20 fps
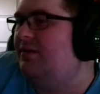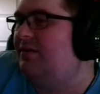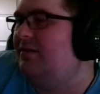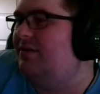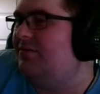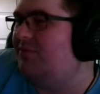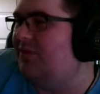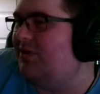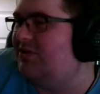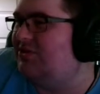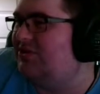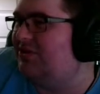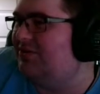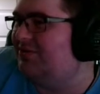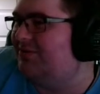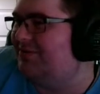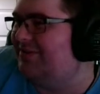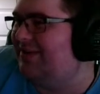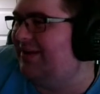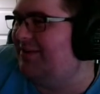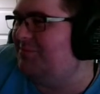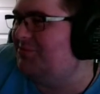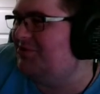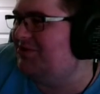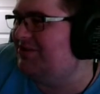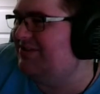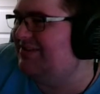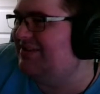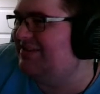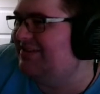Watch the whole table
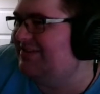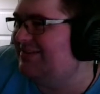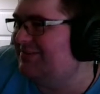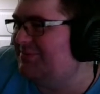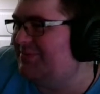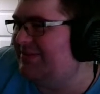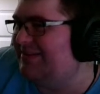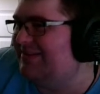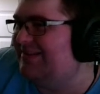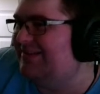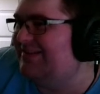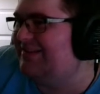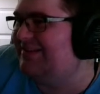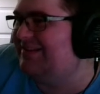just disappear.